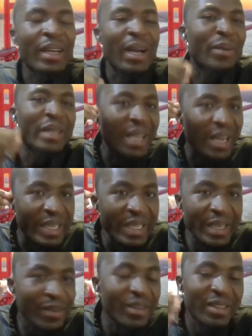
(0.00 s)
I mean, they
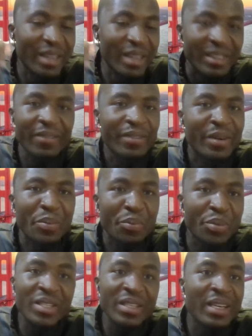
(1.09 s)
themselves are suffering.
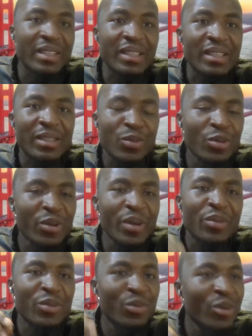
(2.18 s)
Businesses, small
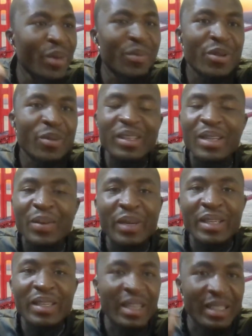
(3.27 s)
and medium
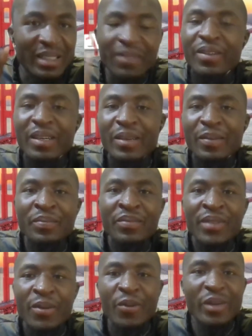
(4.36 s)
enterprises are suffering
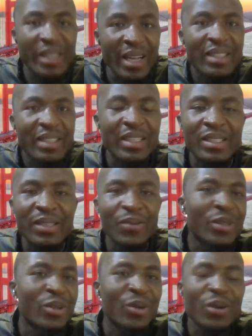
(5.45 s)
with taxes,
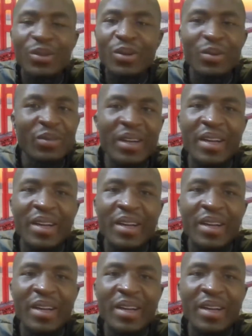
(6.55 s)
with a lot of